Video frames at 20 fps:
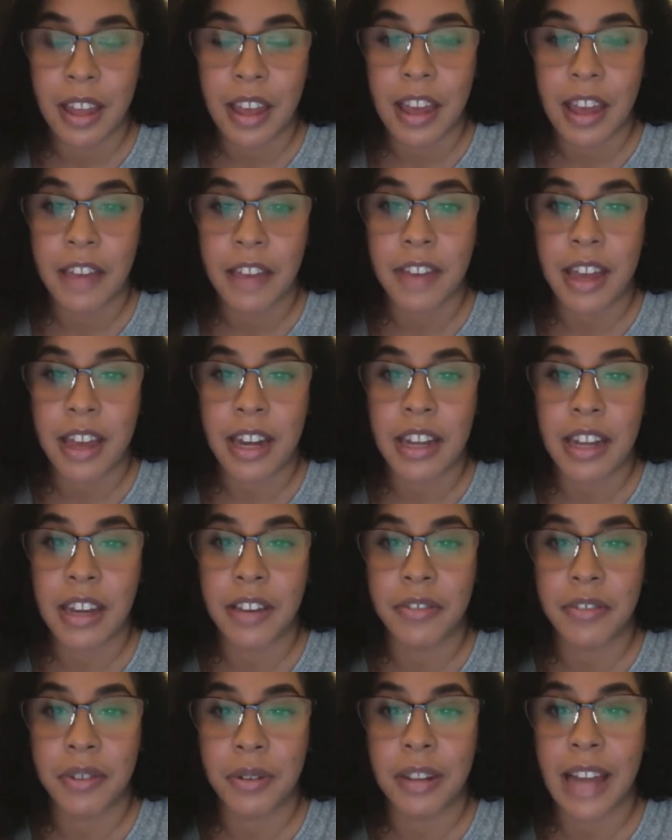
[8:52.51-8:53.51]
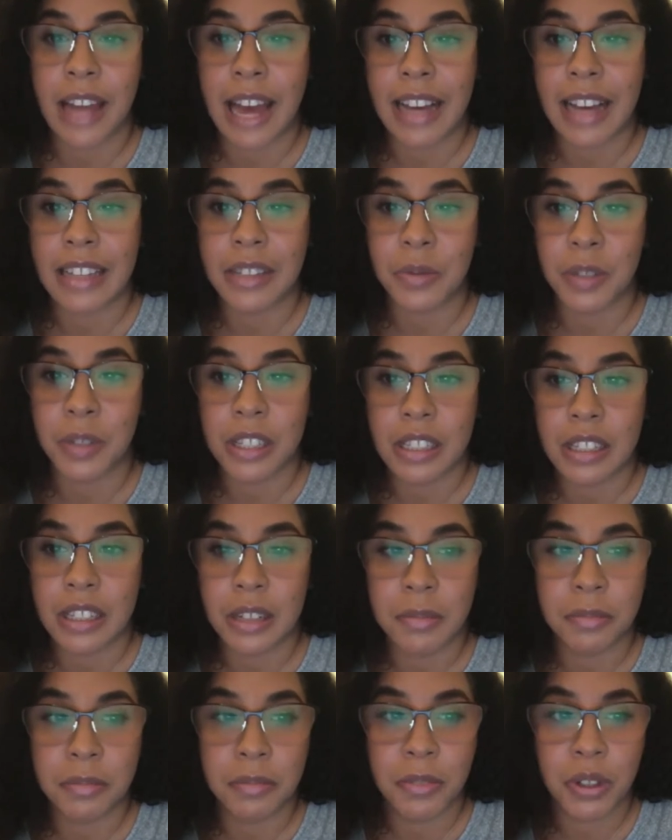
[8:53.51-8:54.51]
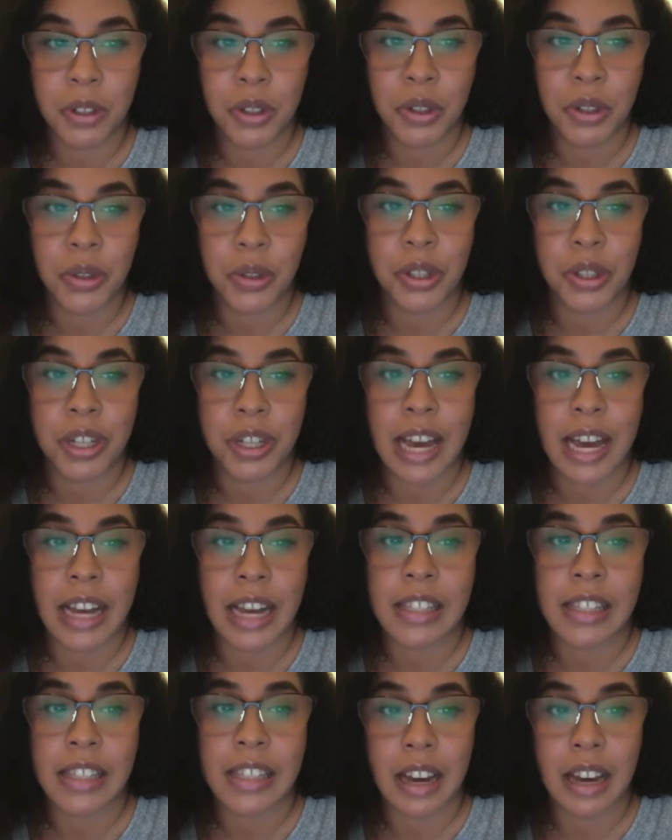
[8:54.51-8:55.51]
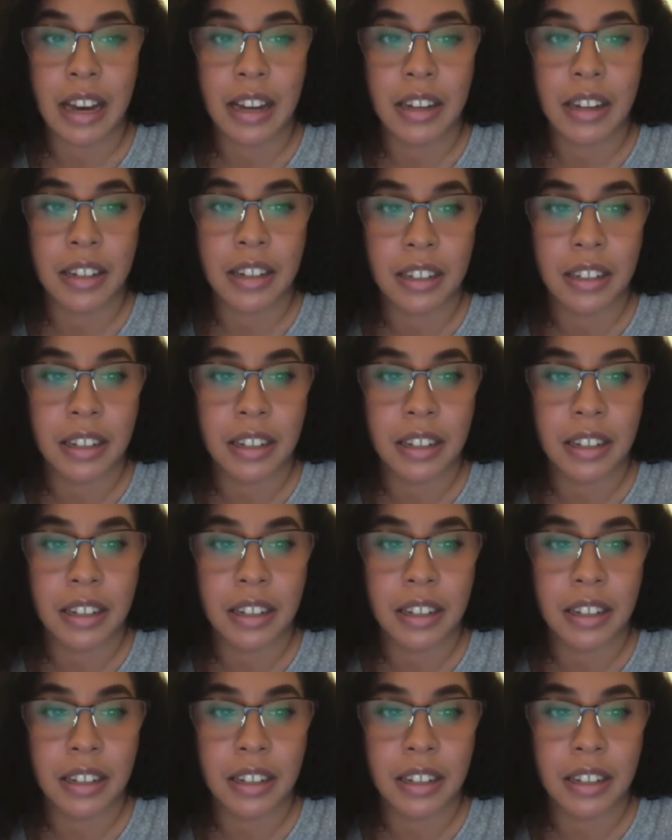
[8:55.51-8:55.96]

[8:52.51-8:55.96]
If any of you lacks wisdom, you should ask God,